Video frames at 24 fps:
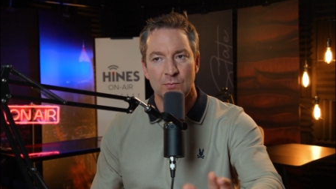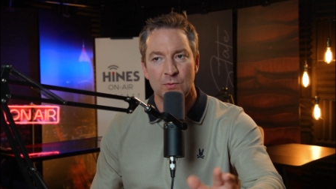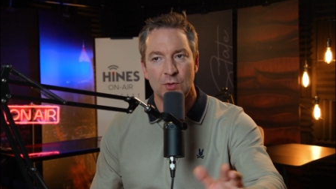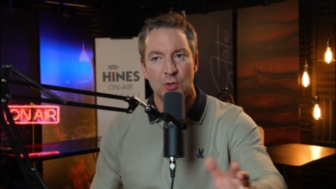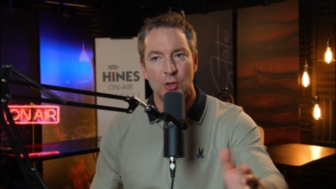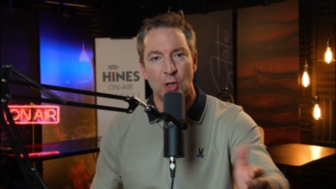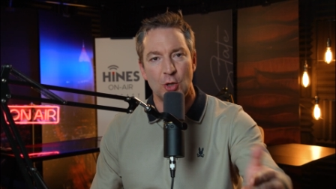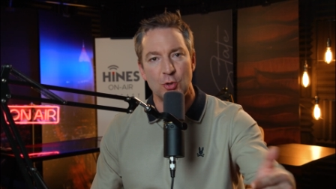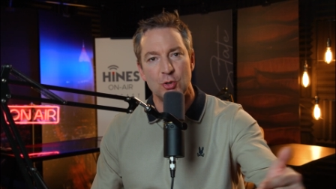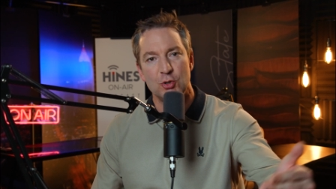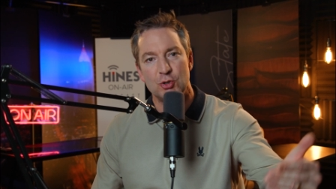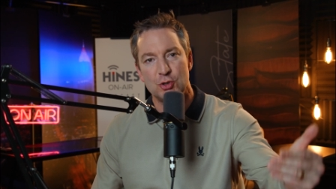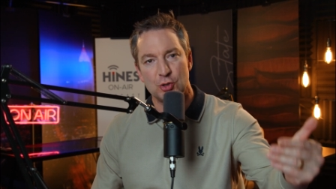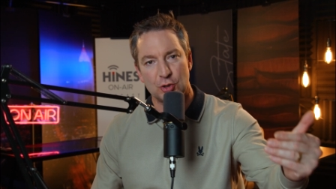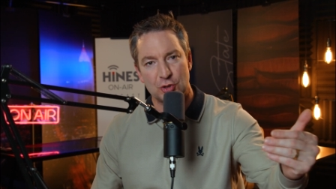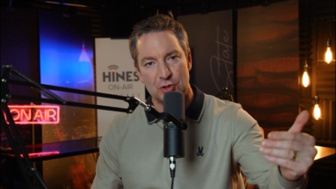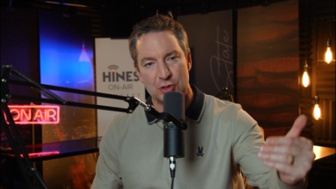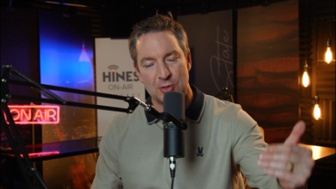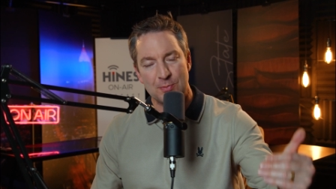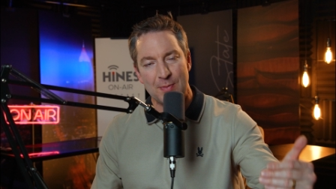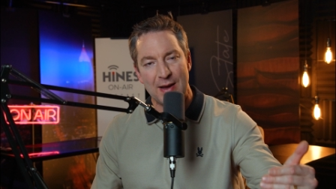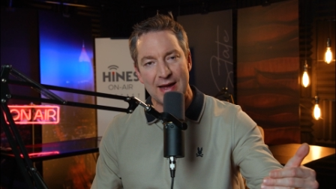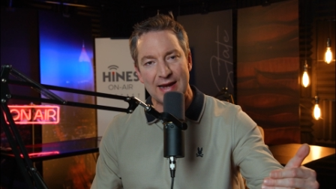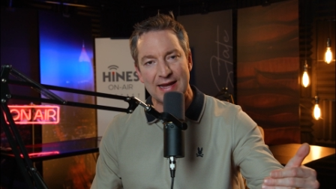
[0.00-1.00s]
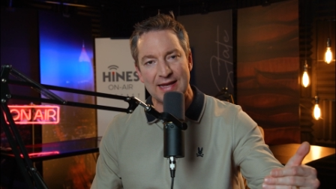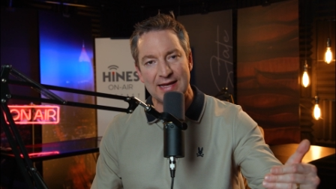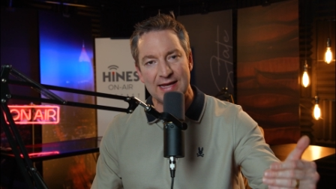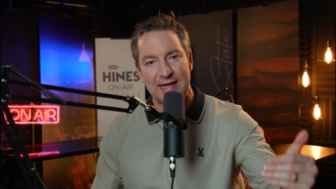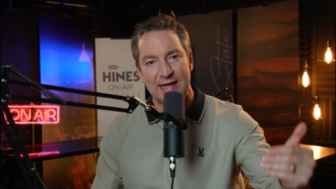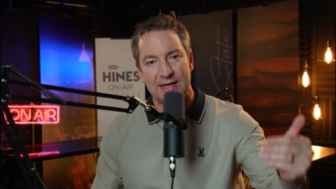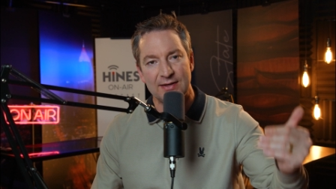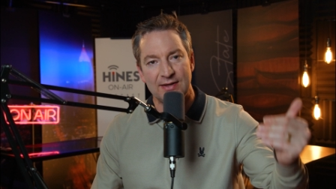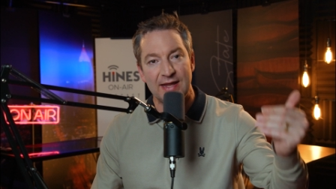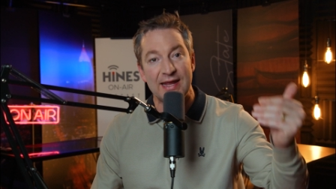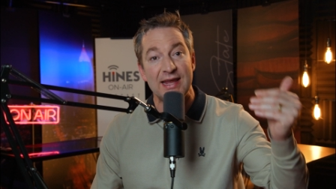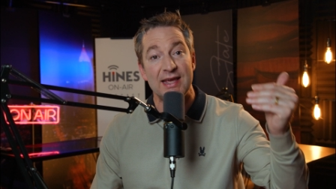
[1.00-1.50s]
you took somebody
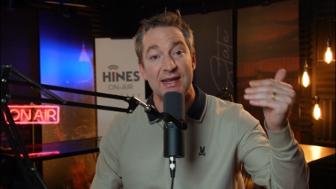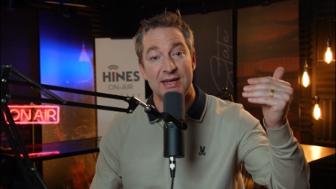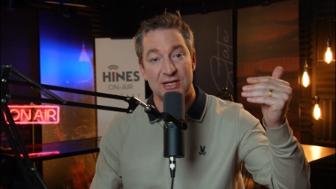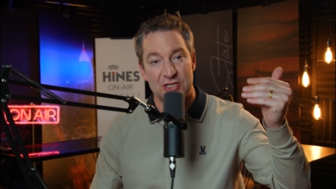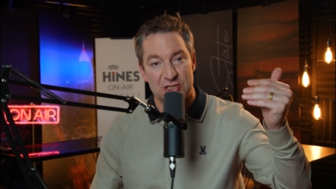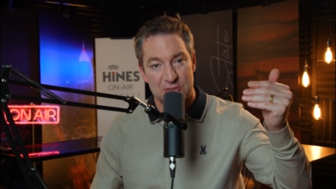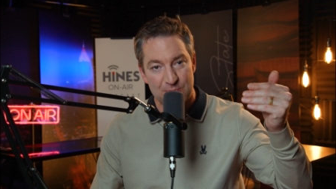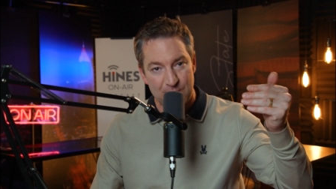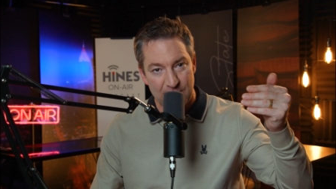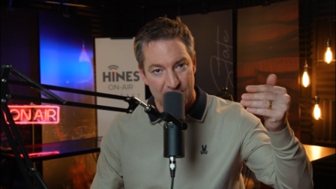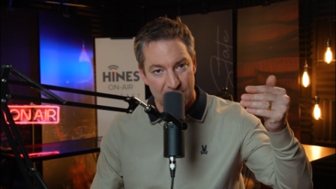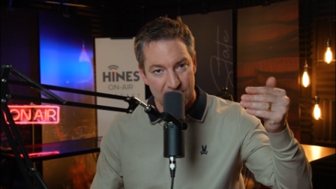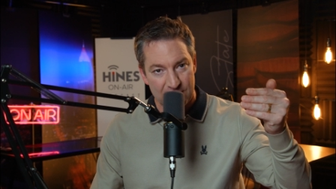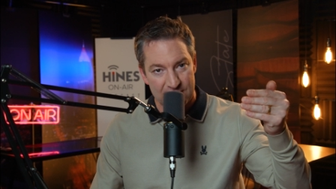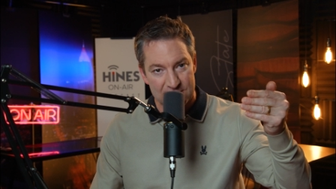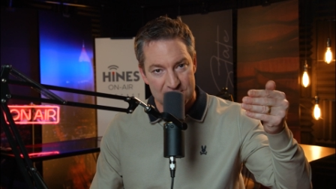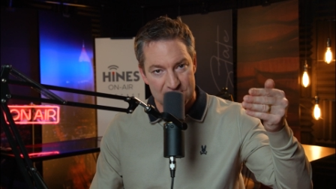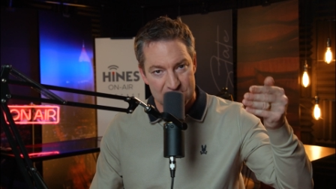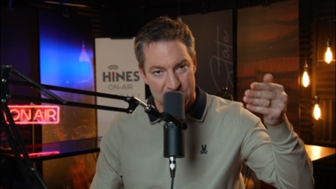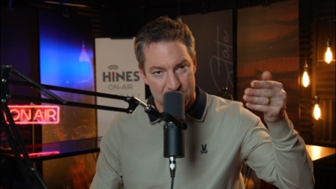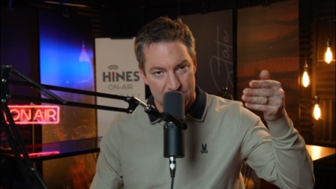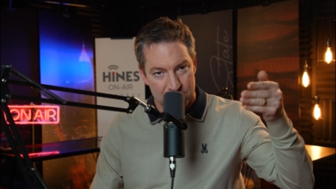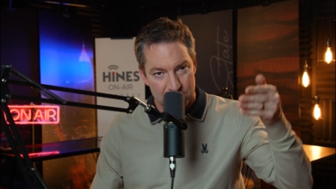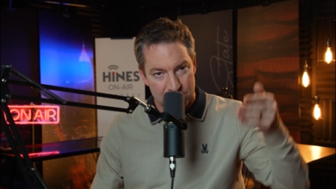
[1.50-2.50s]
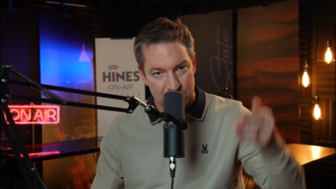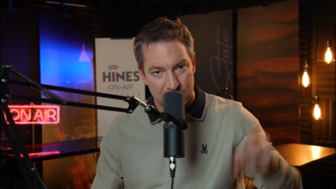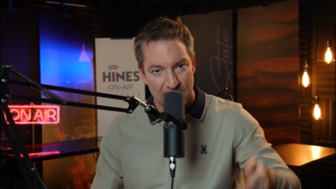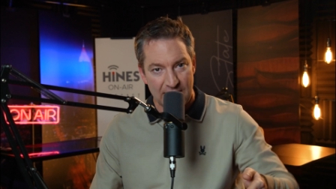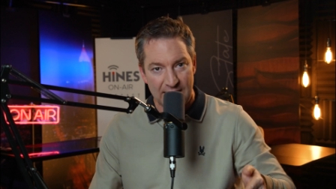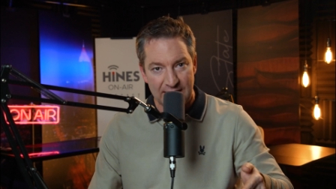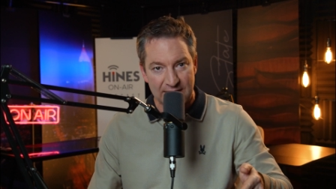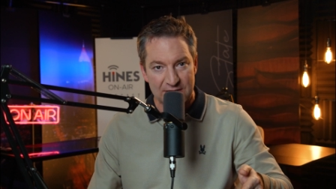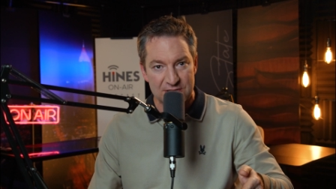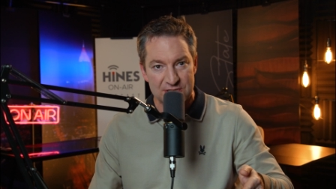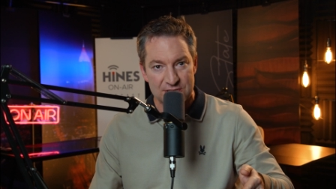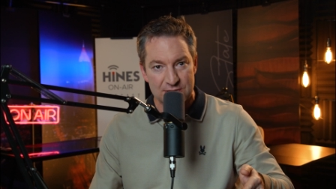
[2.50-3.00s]
in, they had experienced
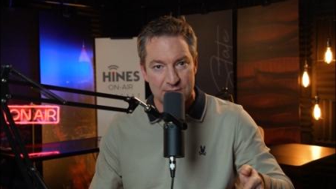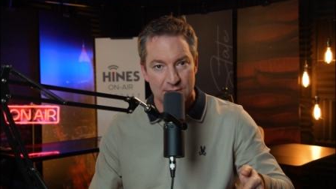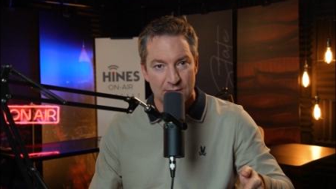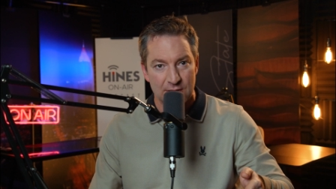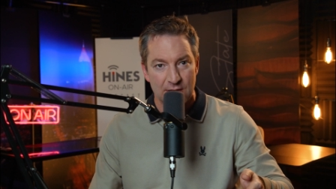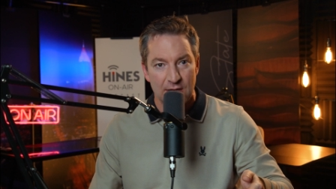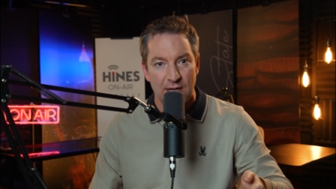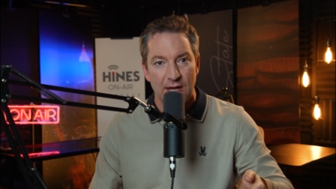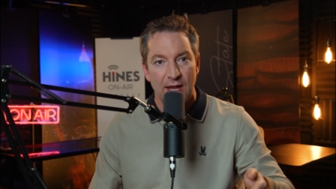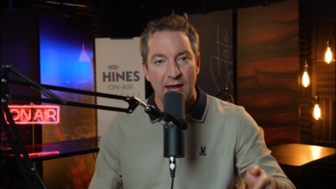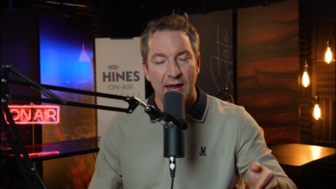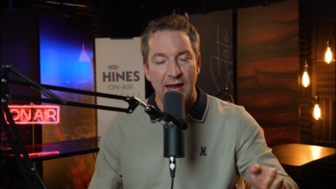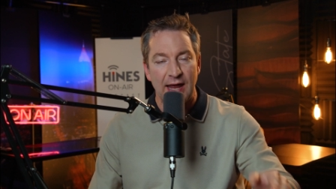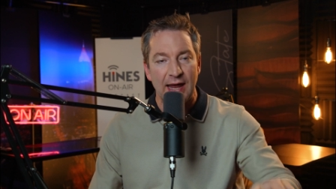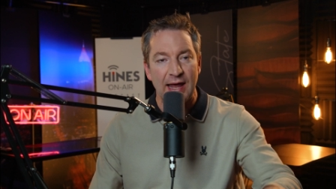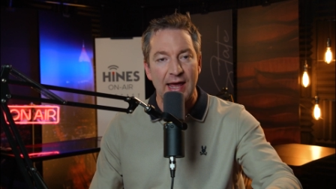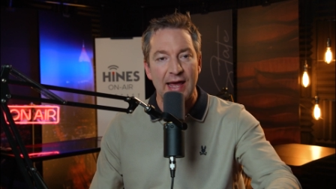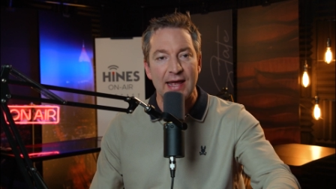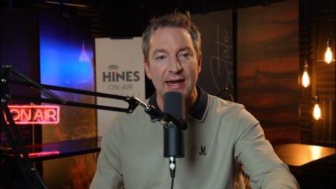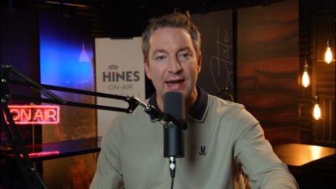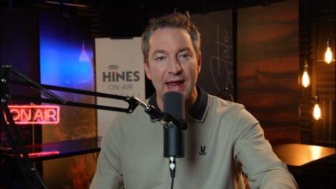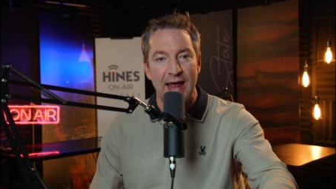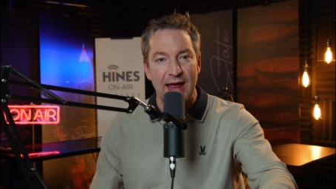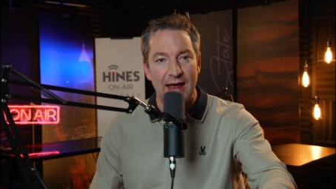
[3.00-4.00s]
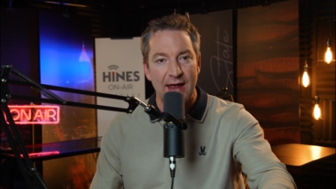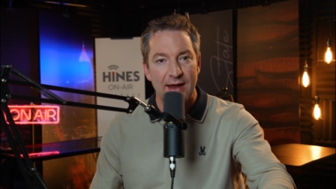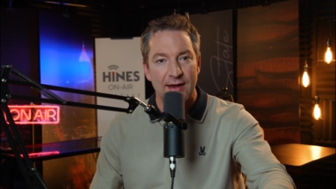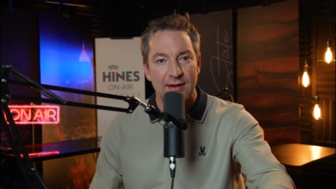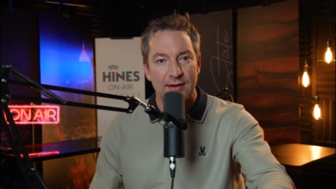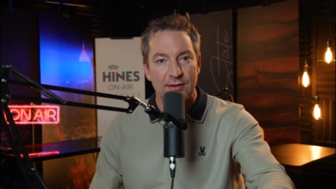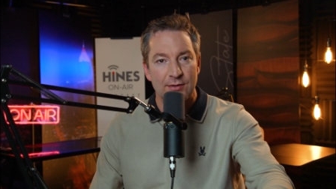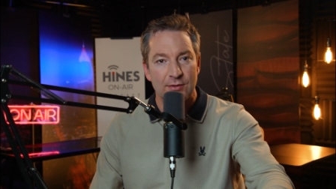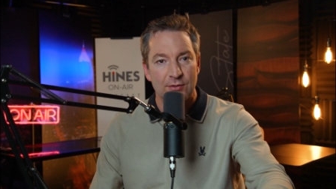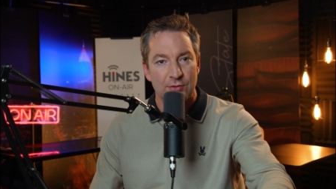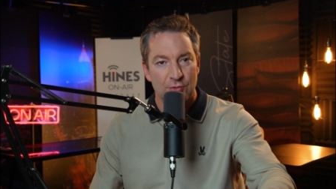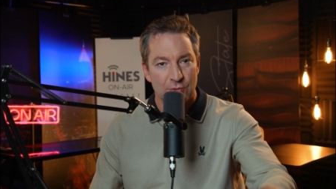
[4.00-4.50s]
X, and
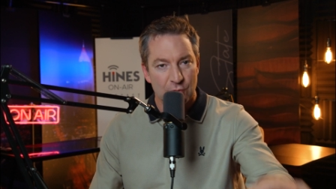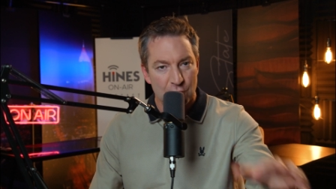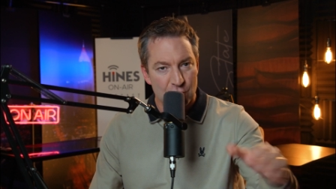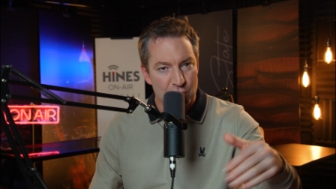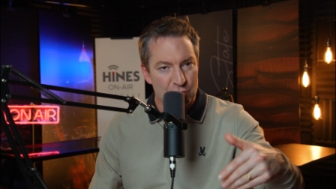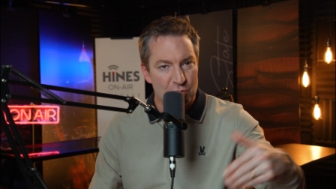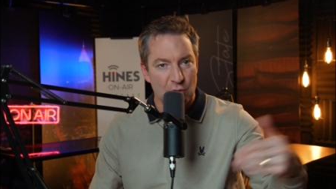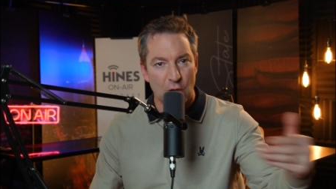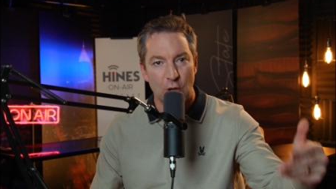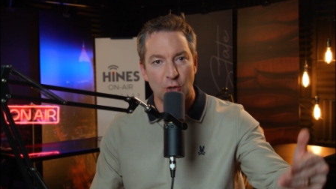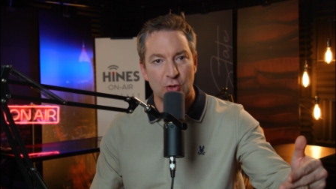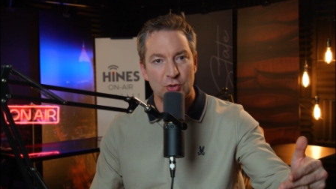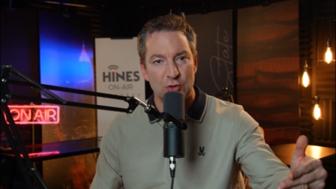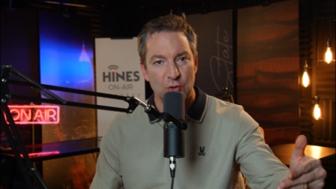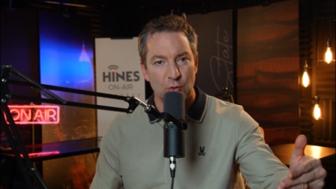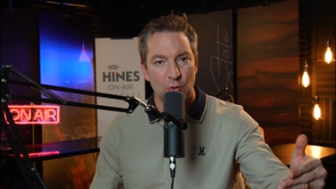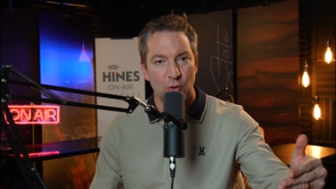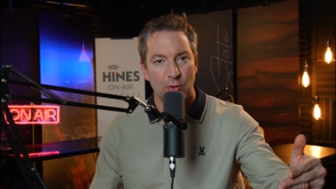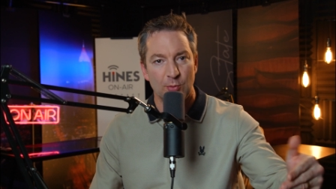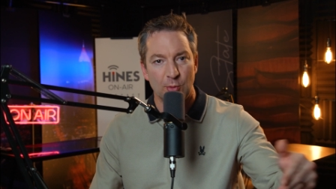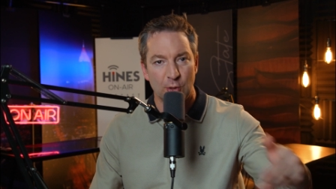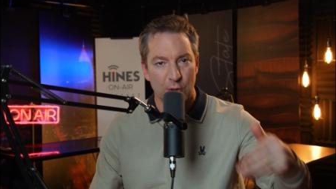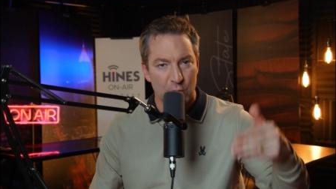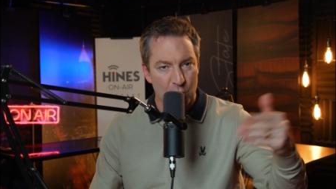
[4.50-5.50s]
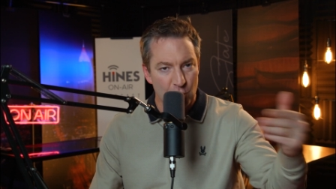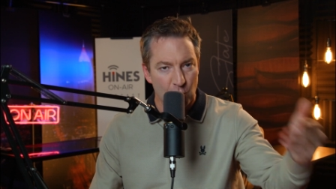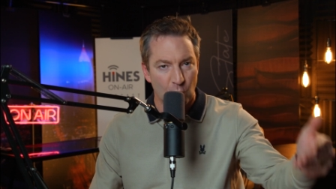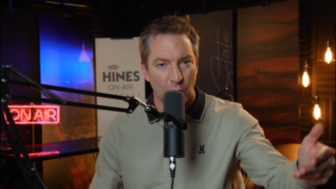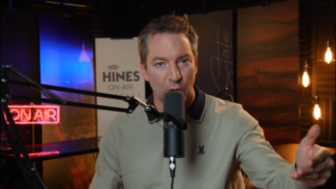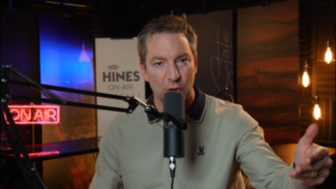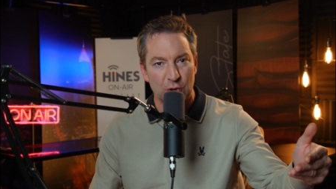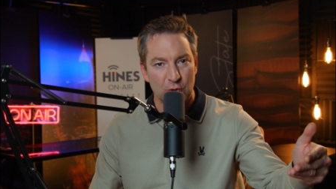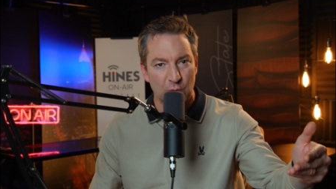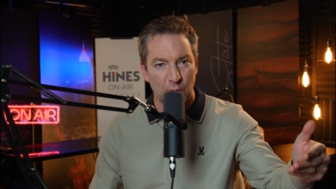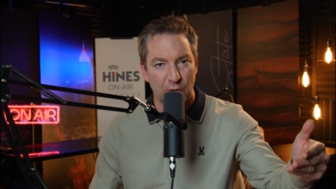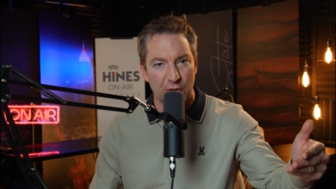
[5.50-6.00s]
you talked to them or you
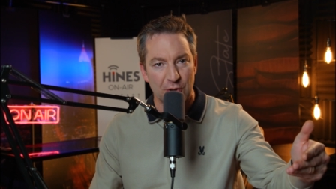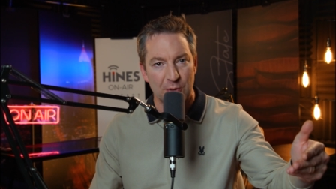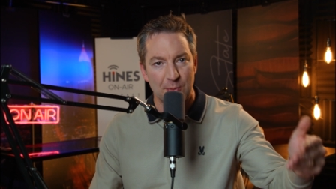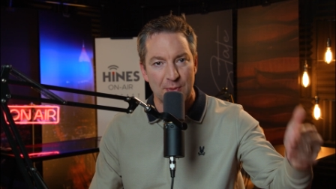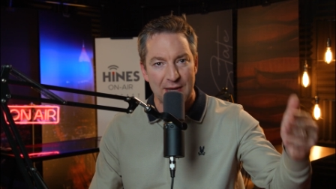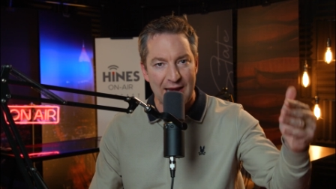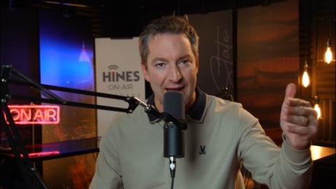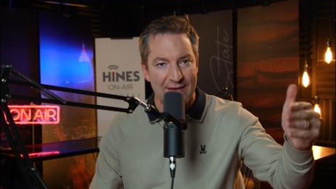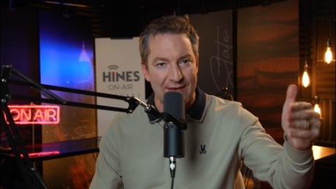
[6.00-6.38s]
worked with them, and